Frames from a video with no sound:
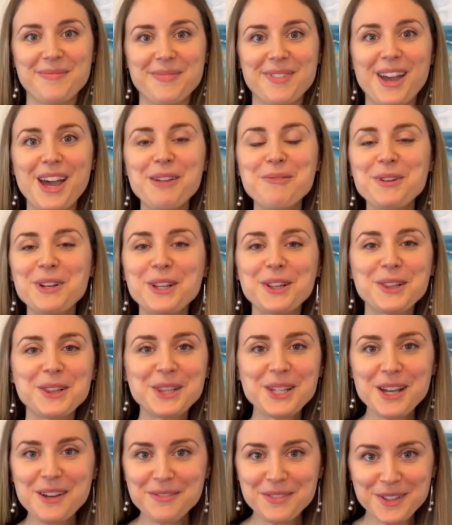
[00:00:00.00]
I would
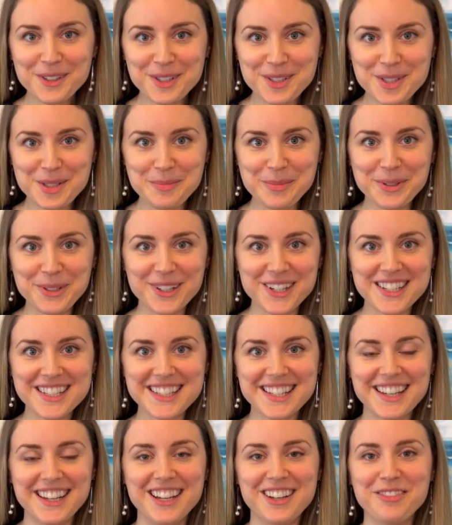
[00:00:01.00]
love your support
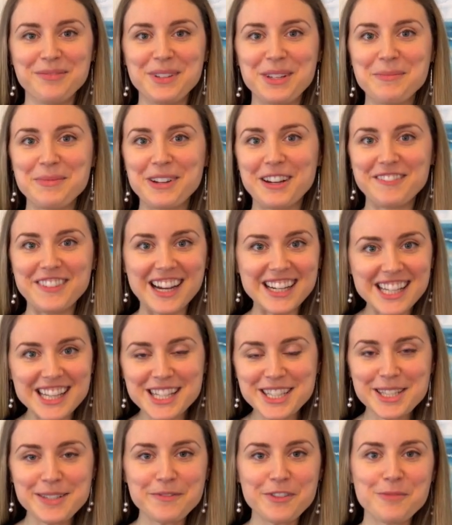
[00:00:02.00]
of me providing
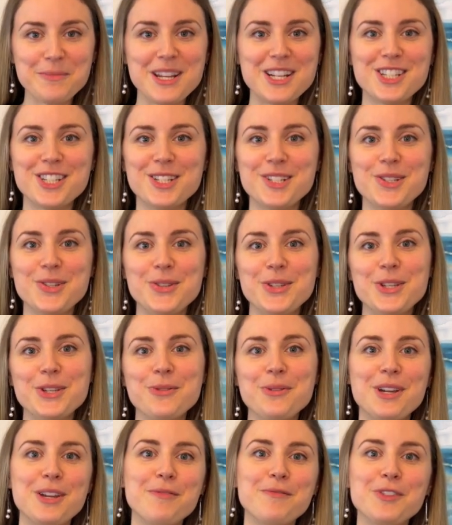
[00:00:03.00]
this information to you
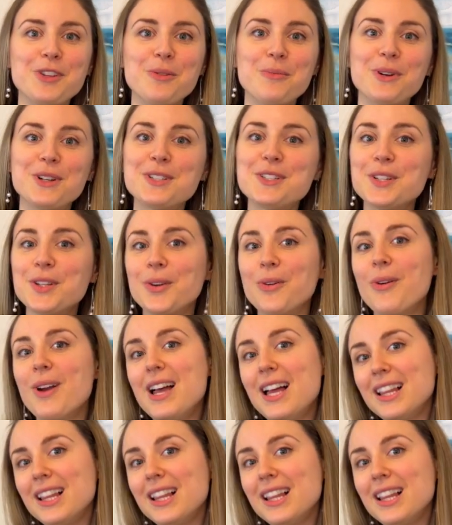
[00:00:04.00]
if you were to